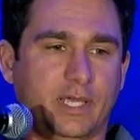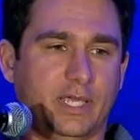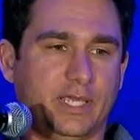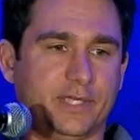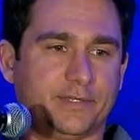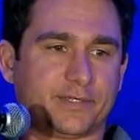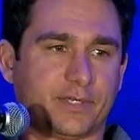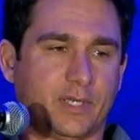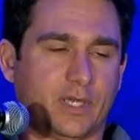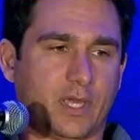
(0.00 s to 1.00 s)
is
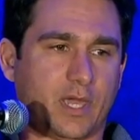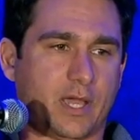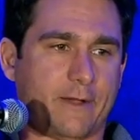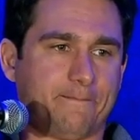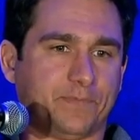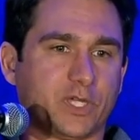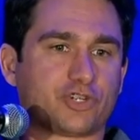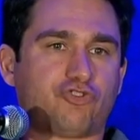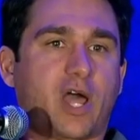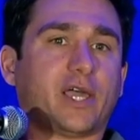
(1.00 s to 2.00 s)
um,
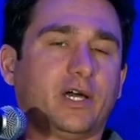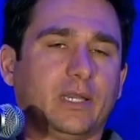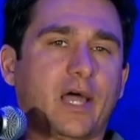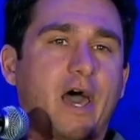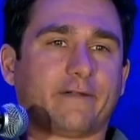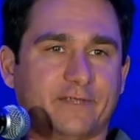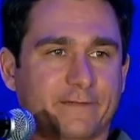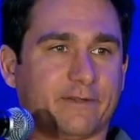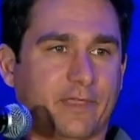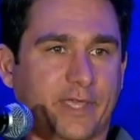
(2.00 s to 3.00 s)
try a lot of
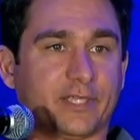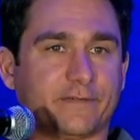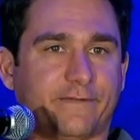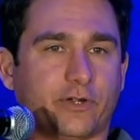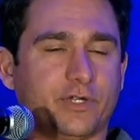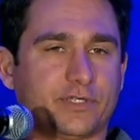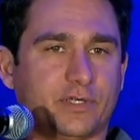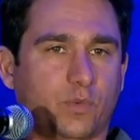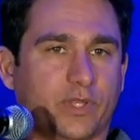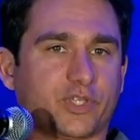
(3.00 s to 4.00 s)
different things
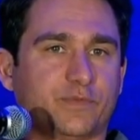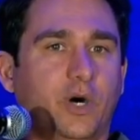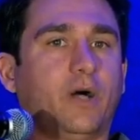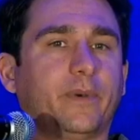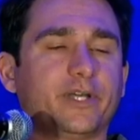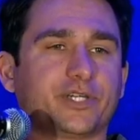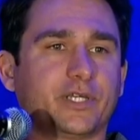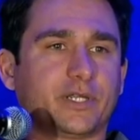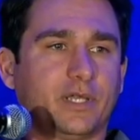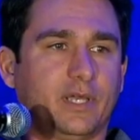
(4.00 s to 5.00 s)
first with a small
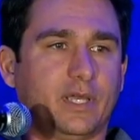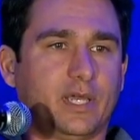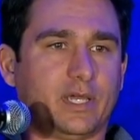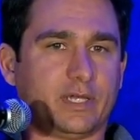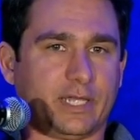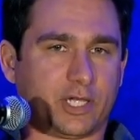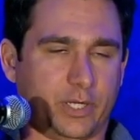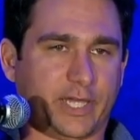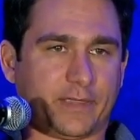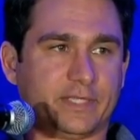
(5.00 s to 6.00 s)
budget
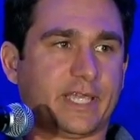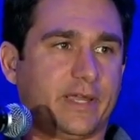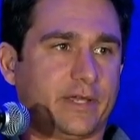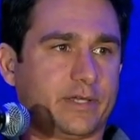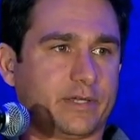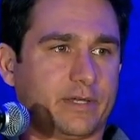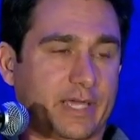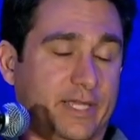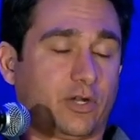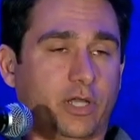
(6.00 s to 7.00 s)
collect the data
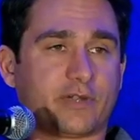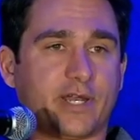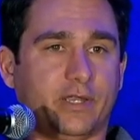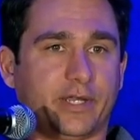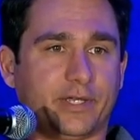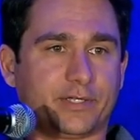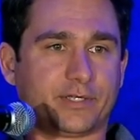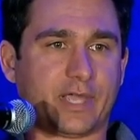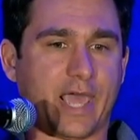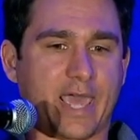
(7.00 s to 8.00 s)
and get all your
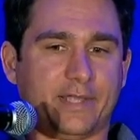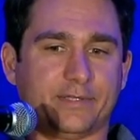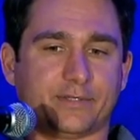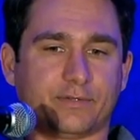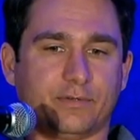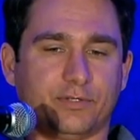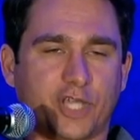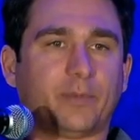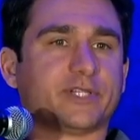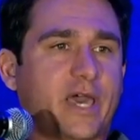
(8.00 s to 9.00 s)
analytics and
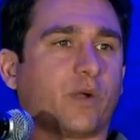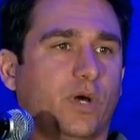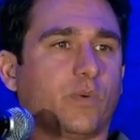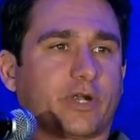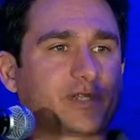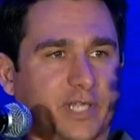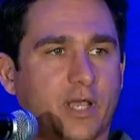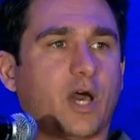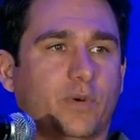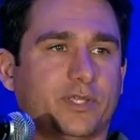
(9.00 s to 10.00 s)
double down on what works and
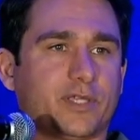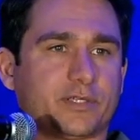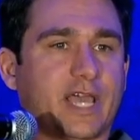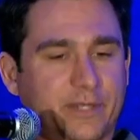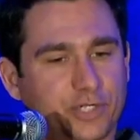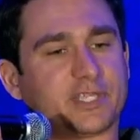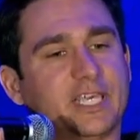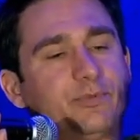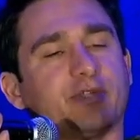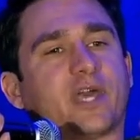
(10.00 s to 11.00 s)
cut what doesn't. And just
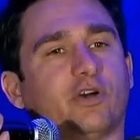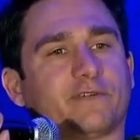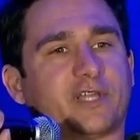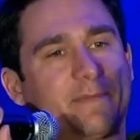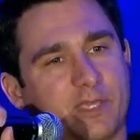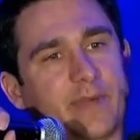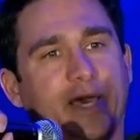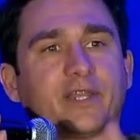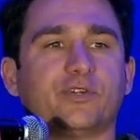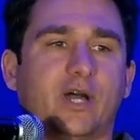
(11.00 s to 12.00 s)
keep doing that over time. Keep
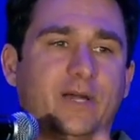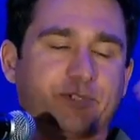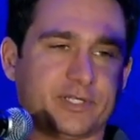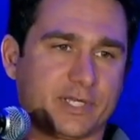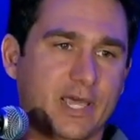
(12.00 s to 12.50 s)
adding new options,